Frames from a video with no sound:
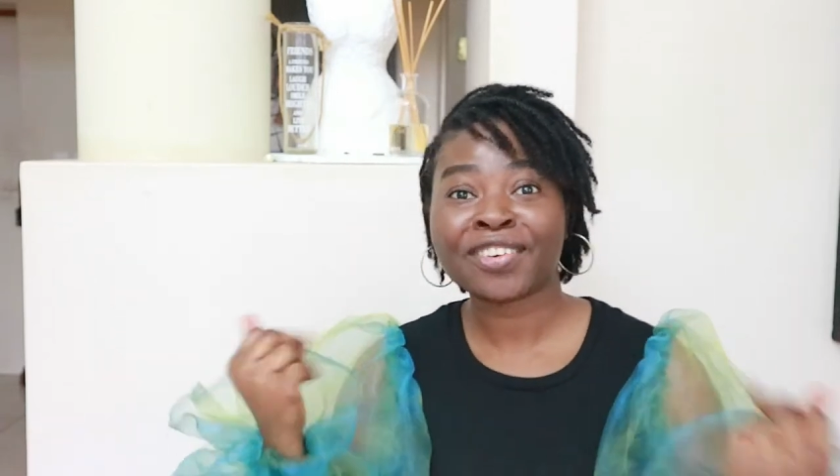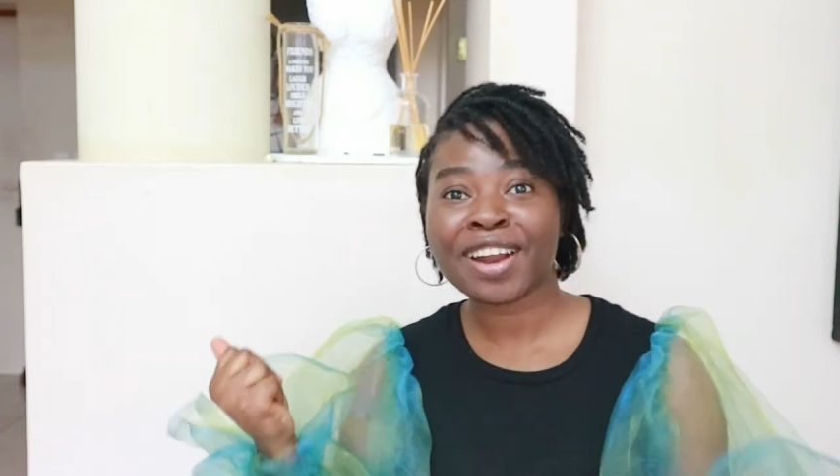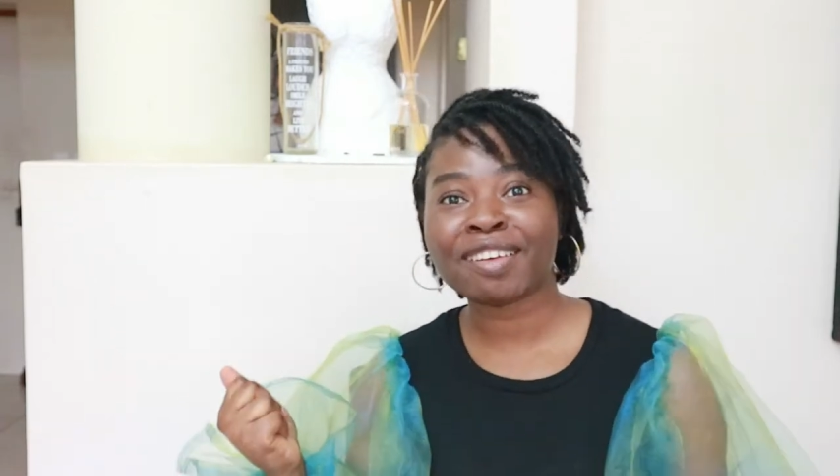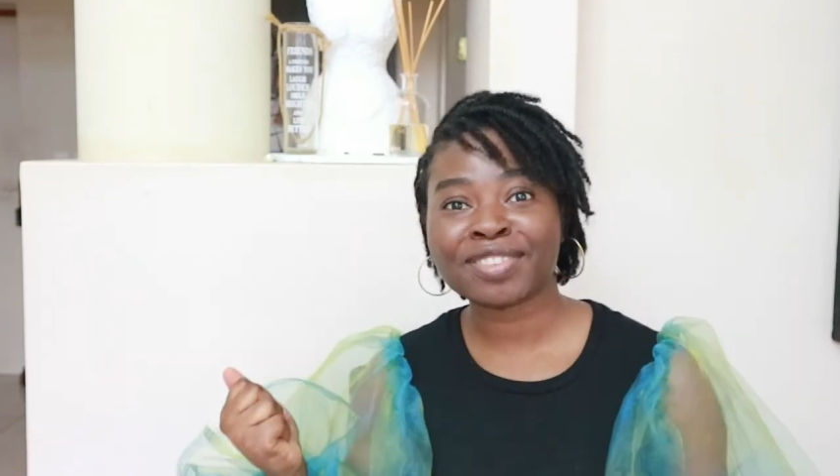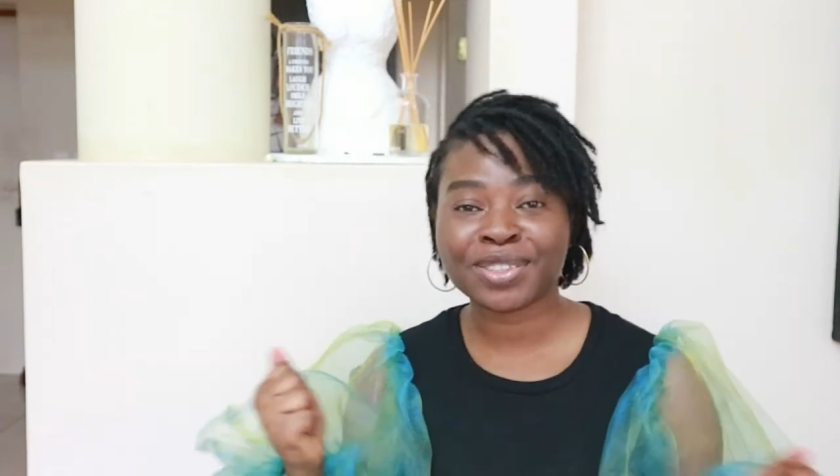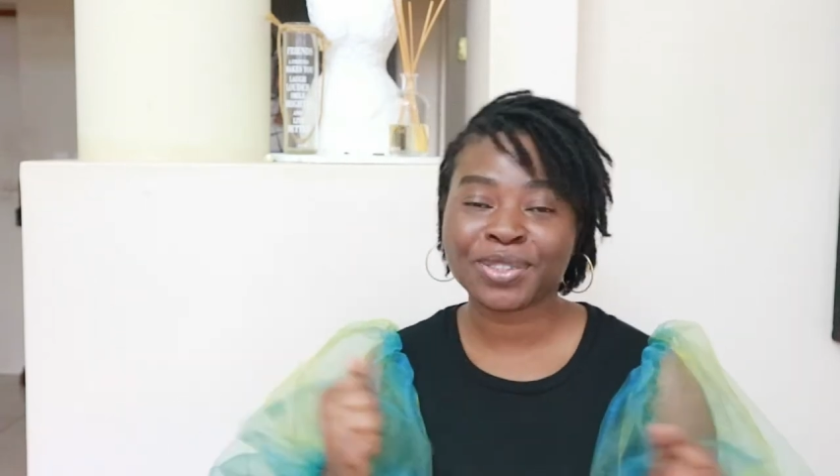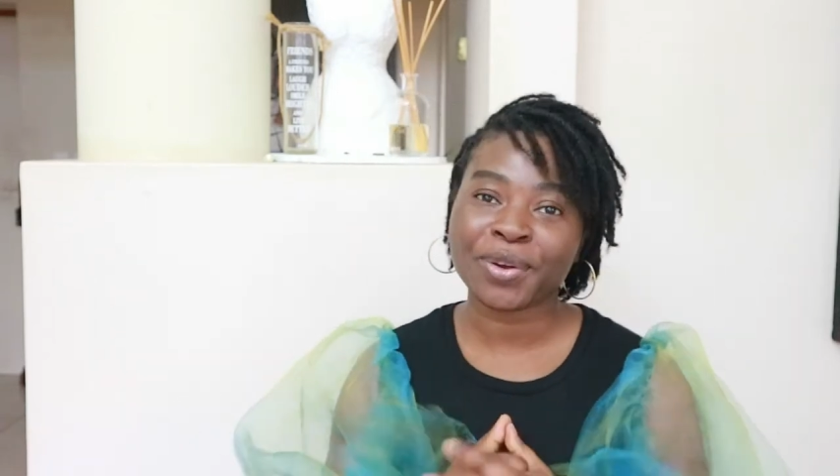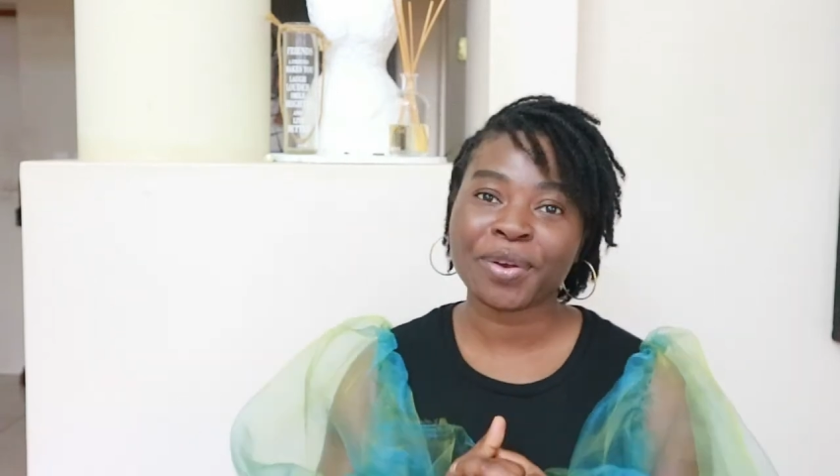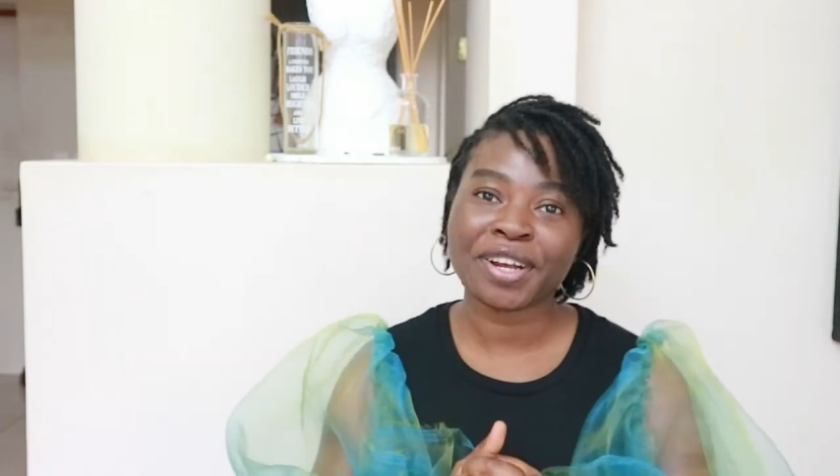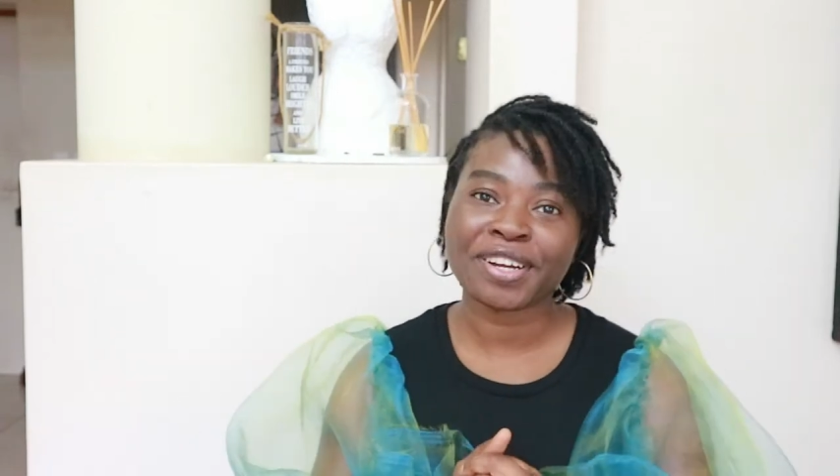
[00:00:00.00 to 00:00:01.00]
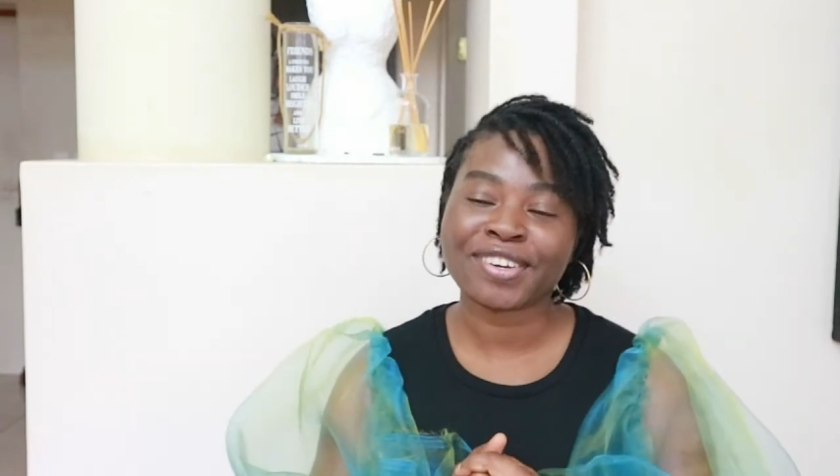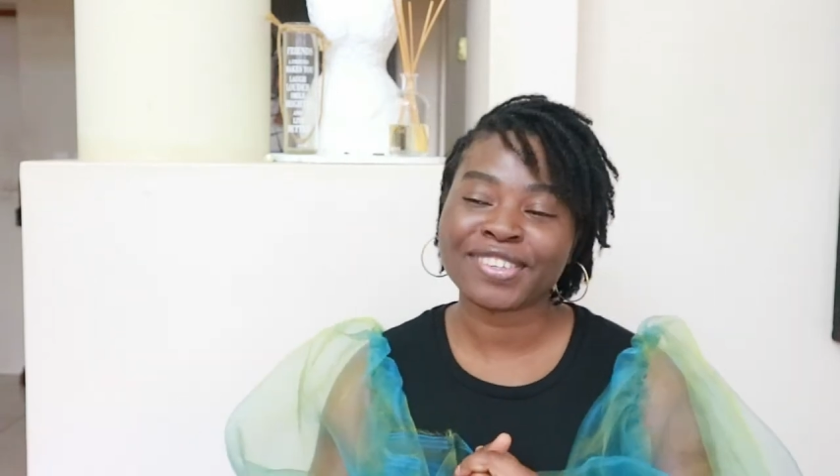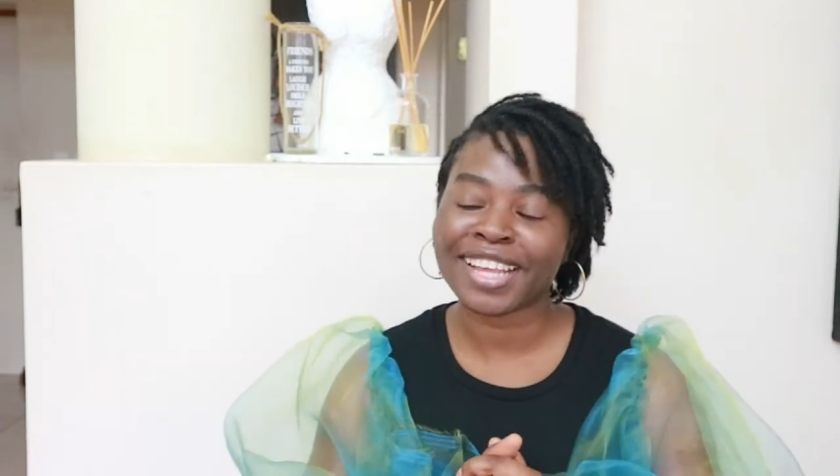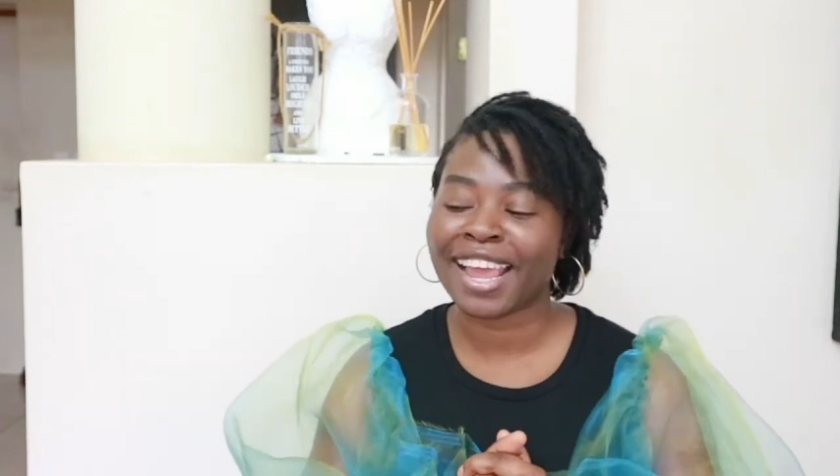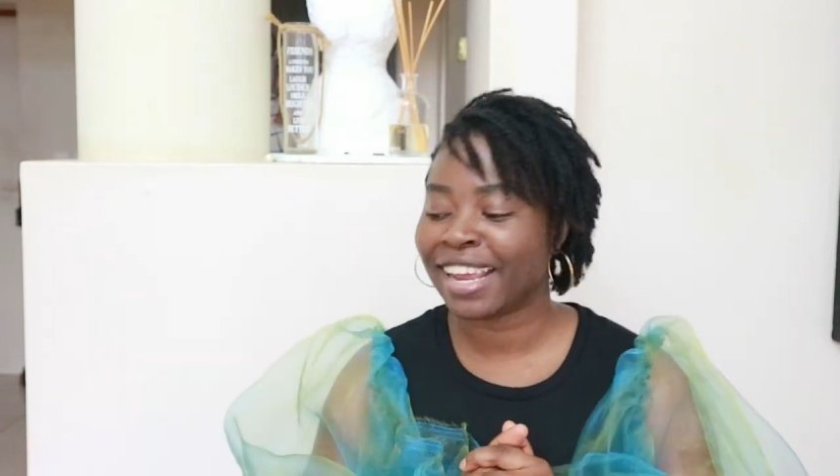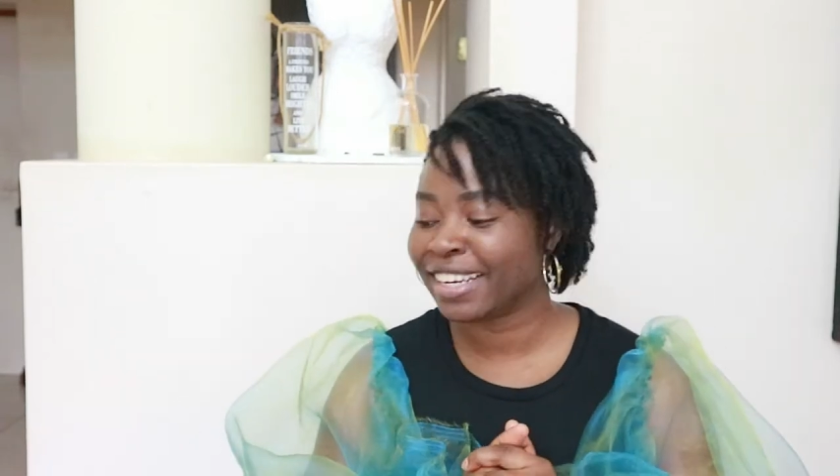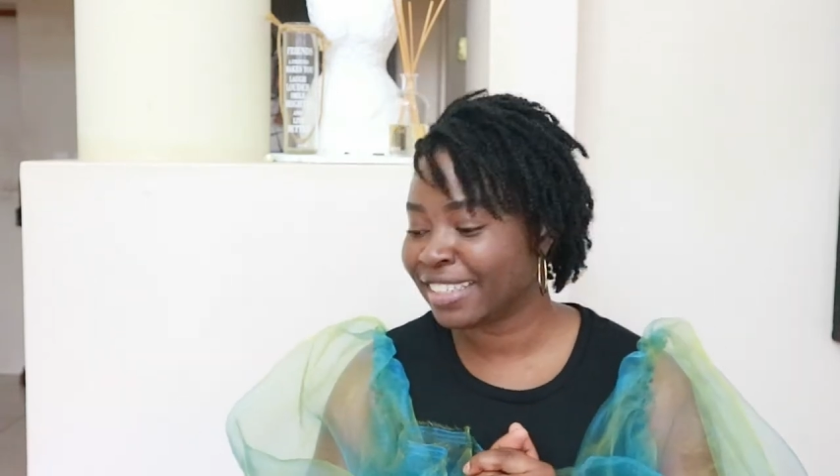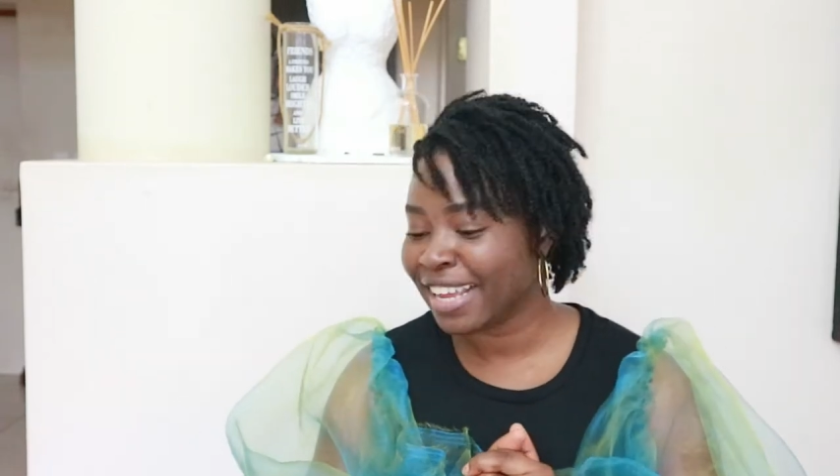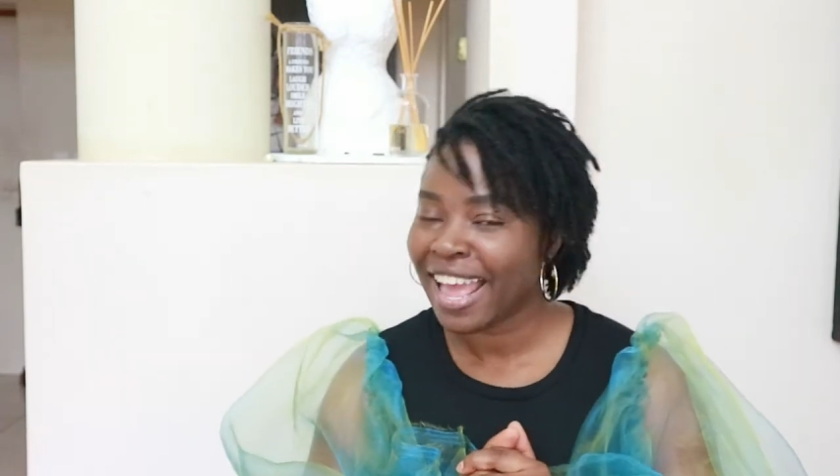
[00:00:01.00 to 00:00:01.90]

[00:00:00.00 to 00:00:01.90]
craft tutorials and